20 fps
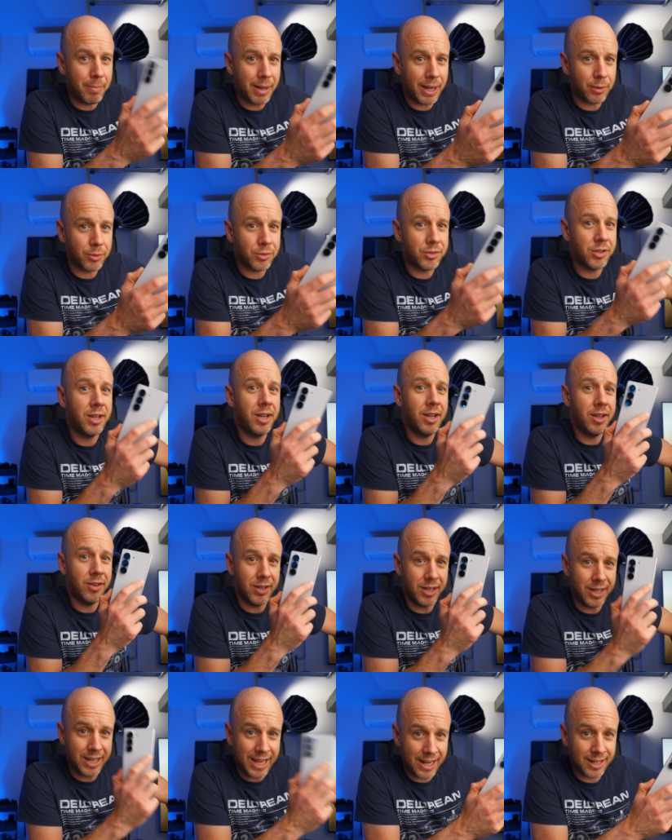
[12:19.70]
about
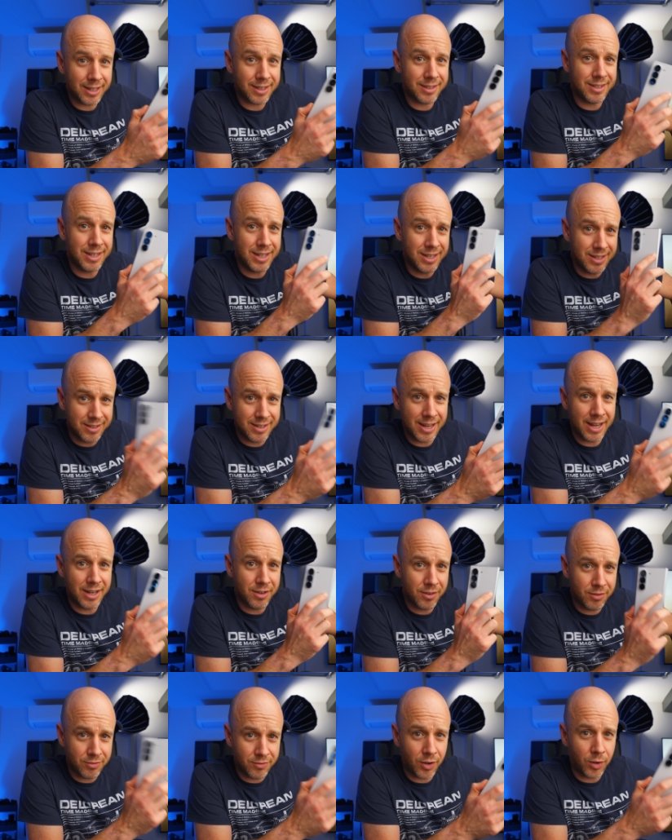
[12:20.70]
the Galaxy Z
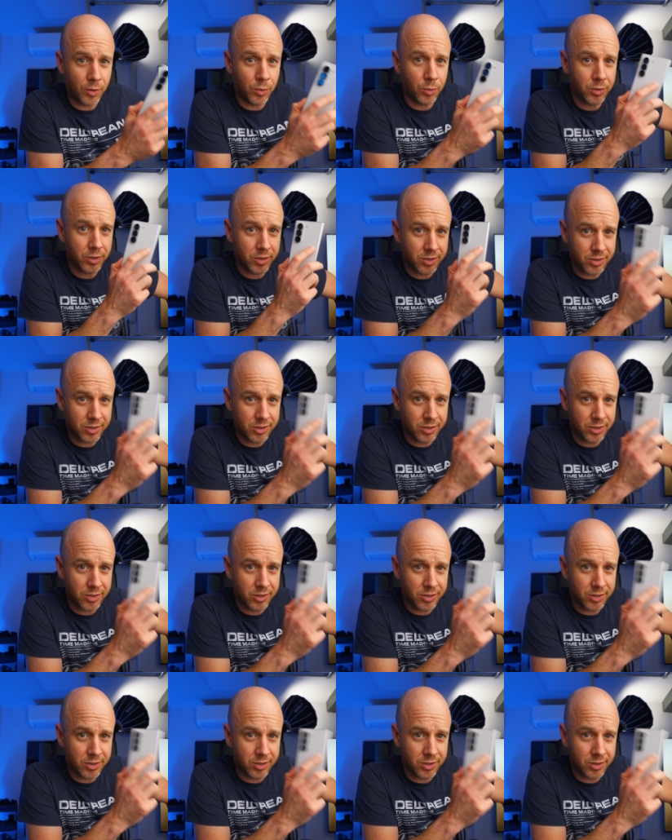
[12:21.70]
Fold